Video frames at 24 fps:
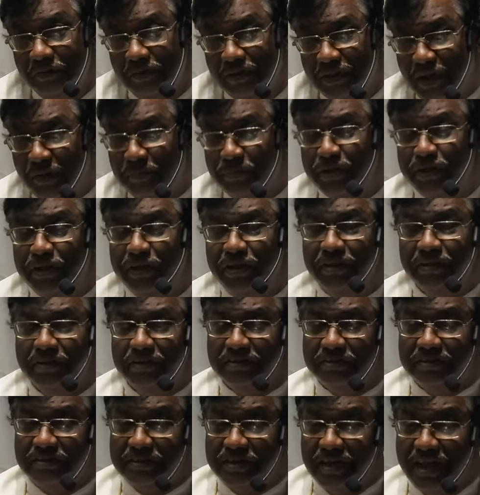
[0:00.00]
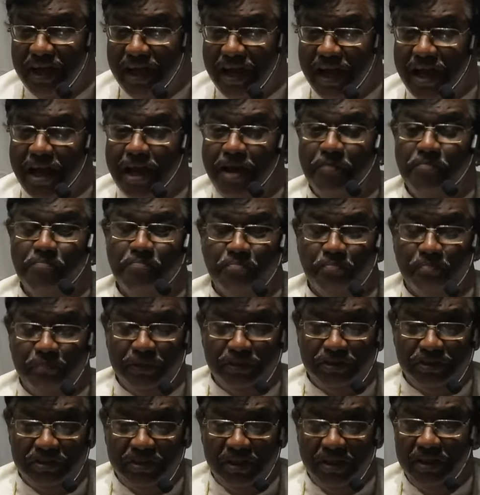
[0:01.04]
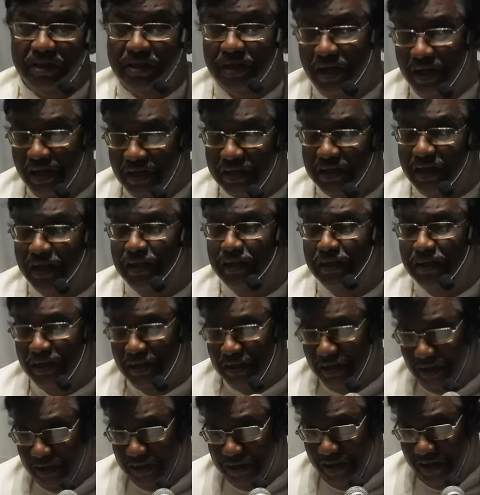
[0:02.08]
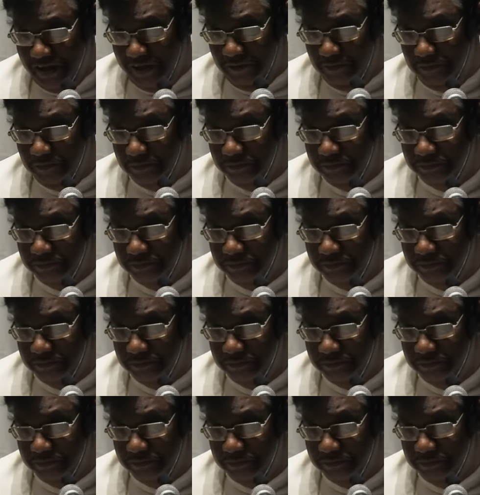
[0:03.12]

committing the same mistake again and again.